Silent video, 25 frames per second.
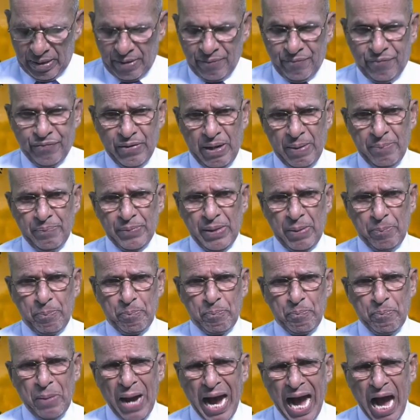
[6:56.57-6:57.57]
from the
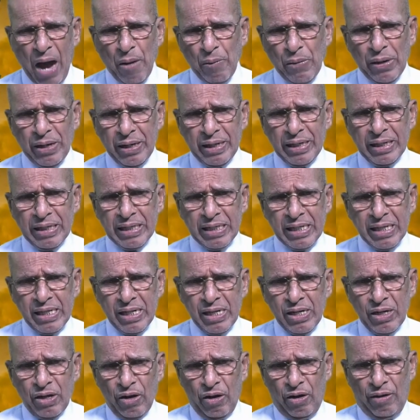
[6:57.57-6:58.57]
power
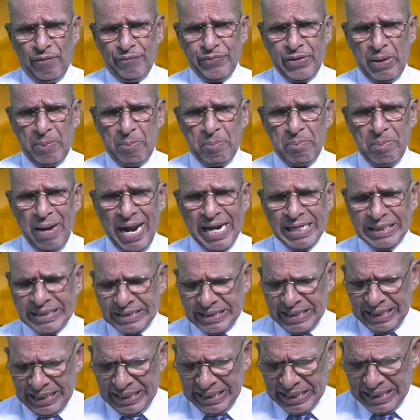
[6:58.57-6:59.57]
of the
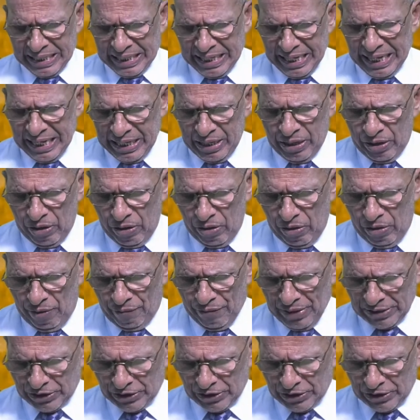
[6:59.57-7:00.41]
mighty king of